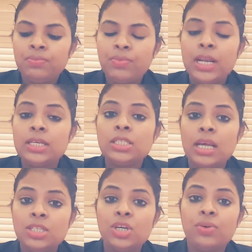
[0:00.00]
it is
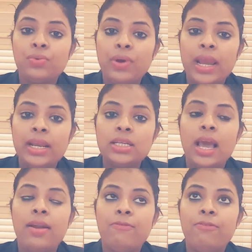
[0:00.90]
such a great
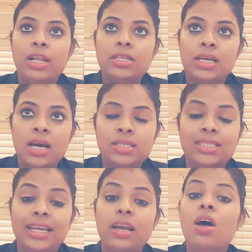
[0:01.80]
and
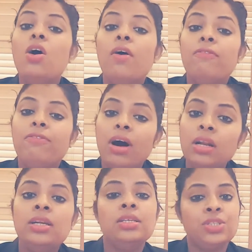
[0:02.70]
fantastic
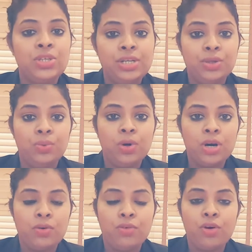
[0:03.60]
fun industry to
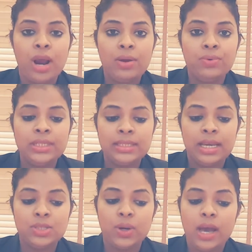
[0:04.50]
work for, I would
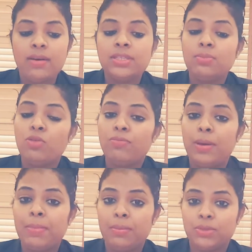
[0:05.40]
say. So I have some of
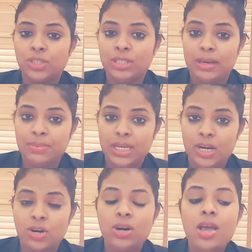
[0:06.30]
my paper steps
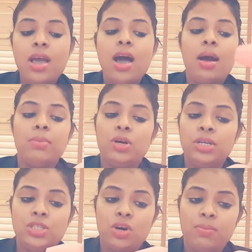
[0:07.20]
here I'm
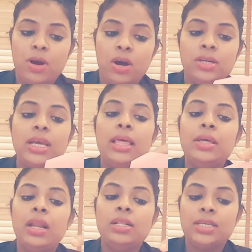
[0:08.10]
gonna talk about, and
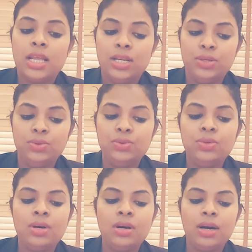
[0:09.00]
then I'll tell you